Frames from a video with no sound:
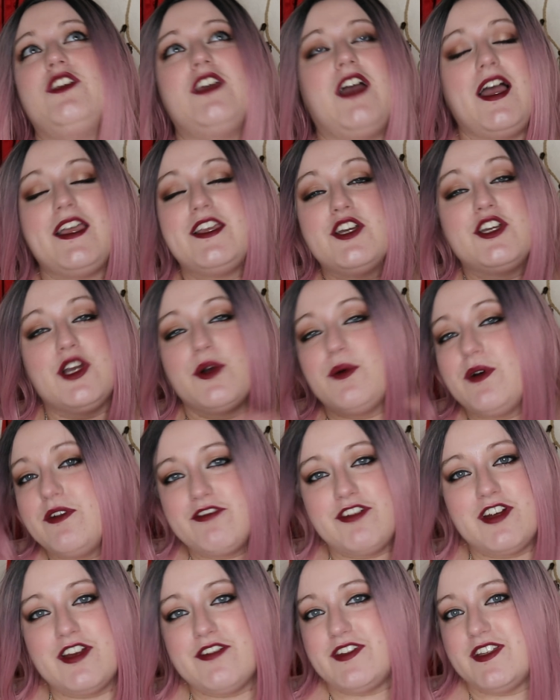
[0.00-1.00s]
I could go on
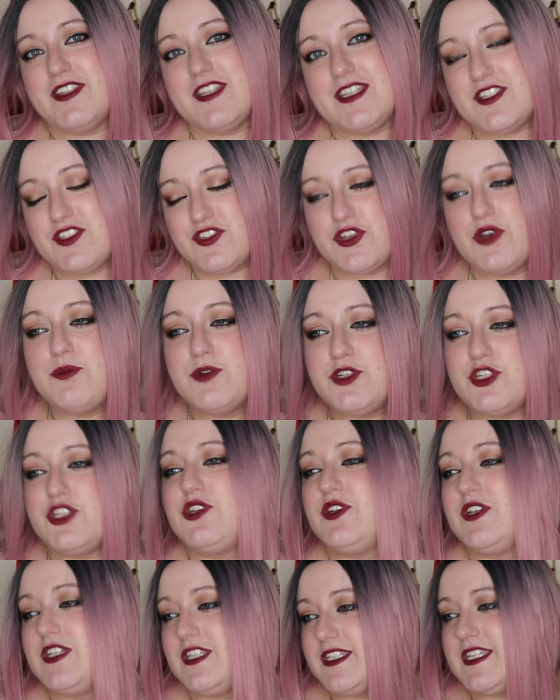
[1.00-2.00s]
forever. There's so much
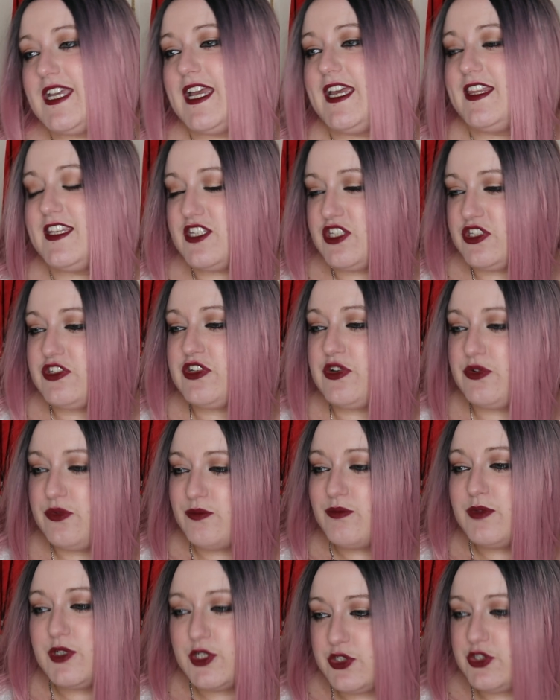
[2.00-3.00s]
you could say. There's so
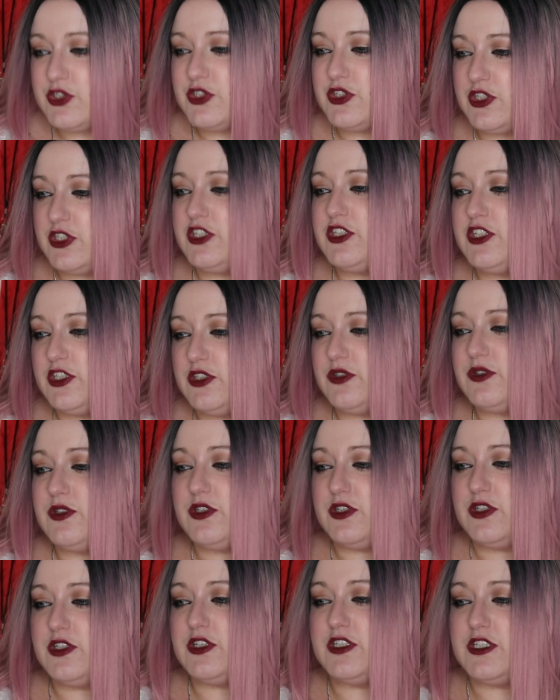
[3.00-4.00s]
much that you
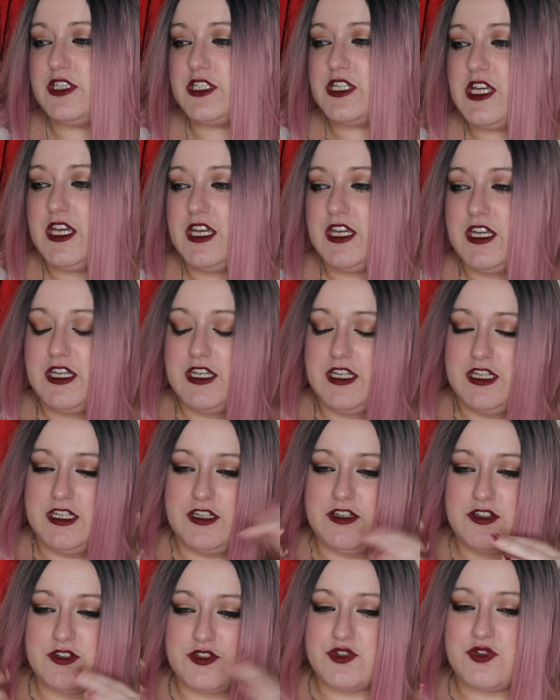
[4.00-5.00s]
could,
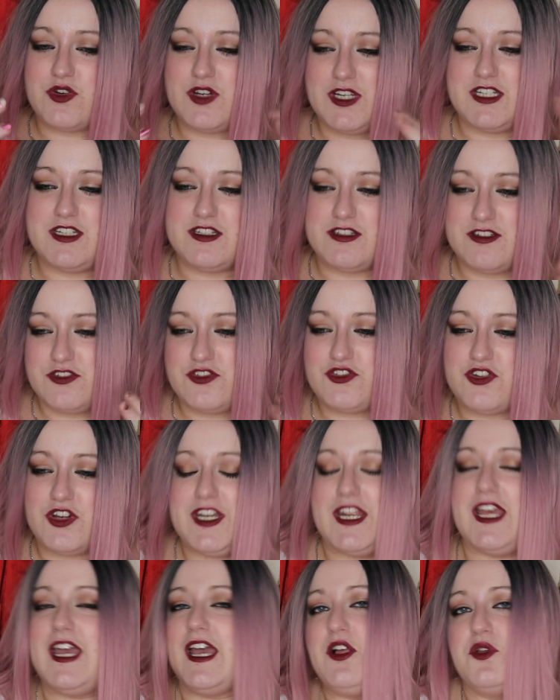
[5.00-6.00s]
you know, try and trying
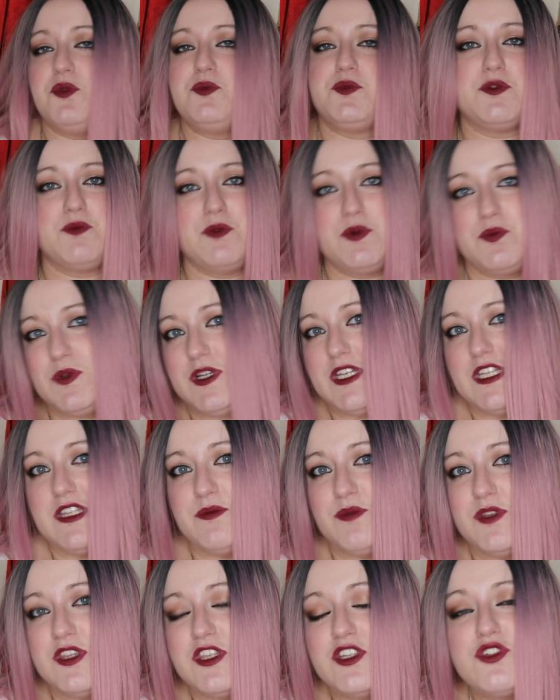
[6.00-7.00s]
to help someone with.
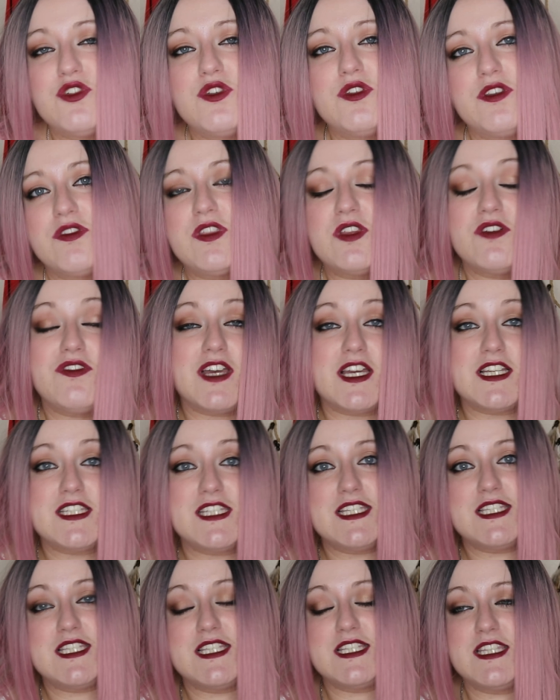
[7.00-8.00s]
But the truth of the fact
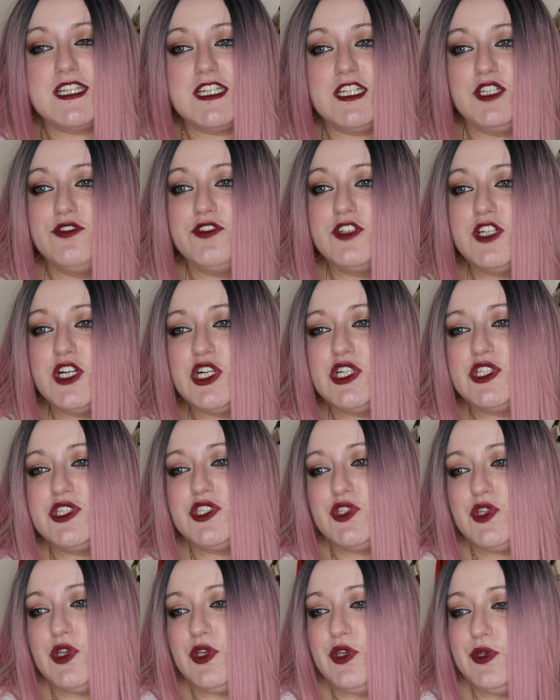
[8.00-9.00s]
is, is that you've got
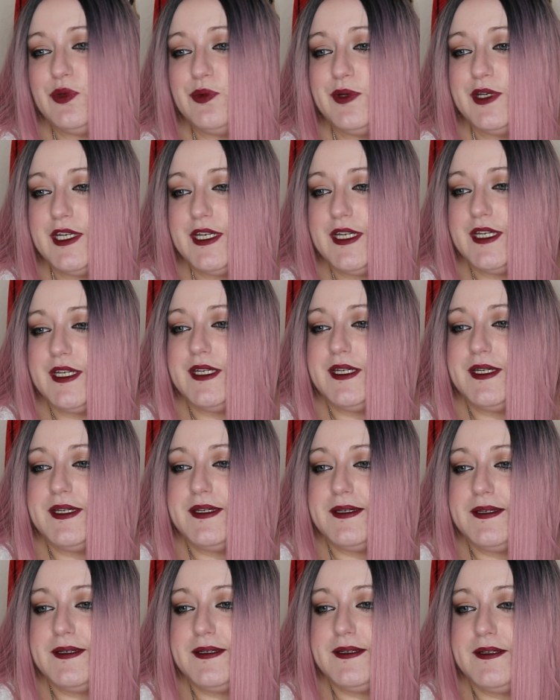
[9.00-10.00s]
to
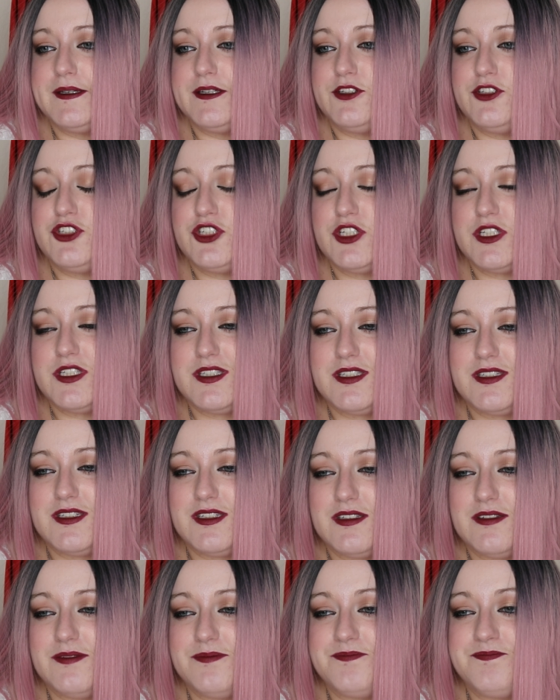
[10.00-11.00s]
just.